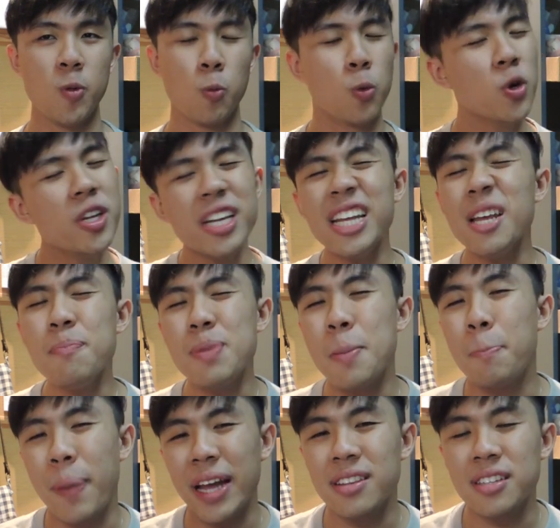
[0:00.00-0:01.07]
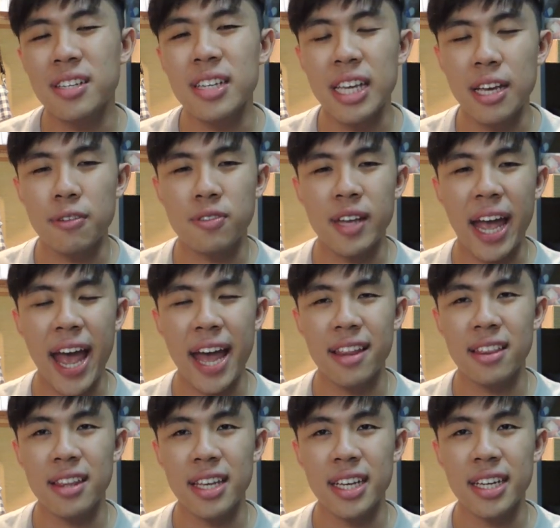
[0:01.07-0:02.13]
wouldn't it be better if the
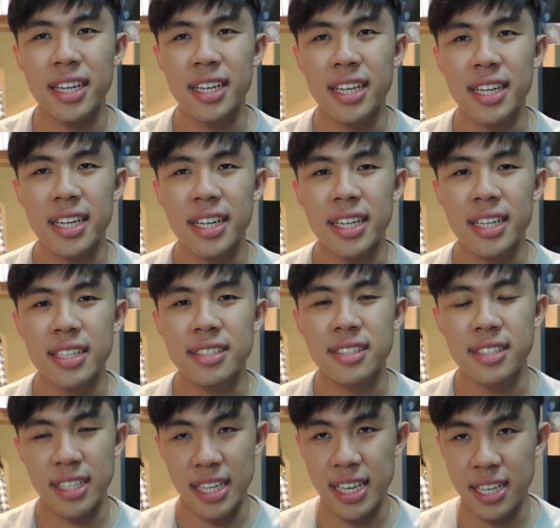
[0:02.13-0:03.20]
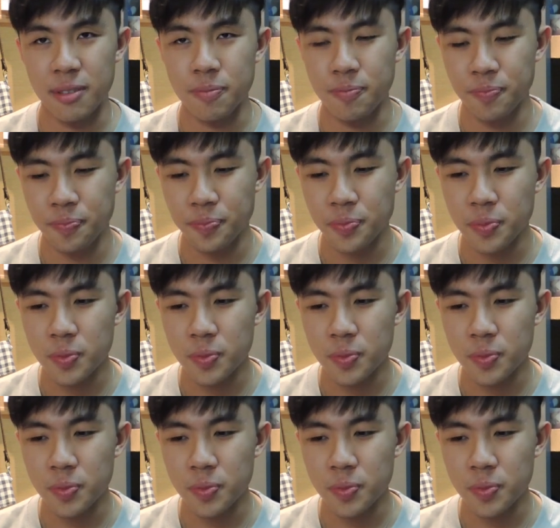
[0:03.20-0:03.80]
ending scene